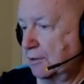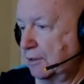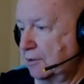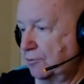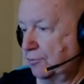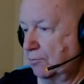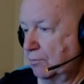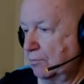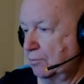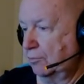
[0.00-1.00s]
Didn't
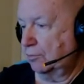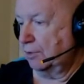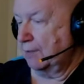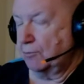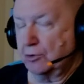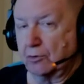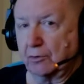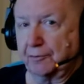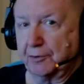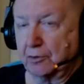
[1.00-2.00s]
seem too
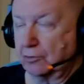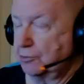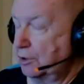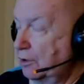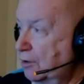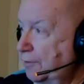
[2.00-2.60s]
enthused, you know.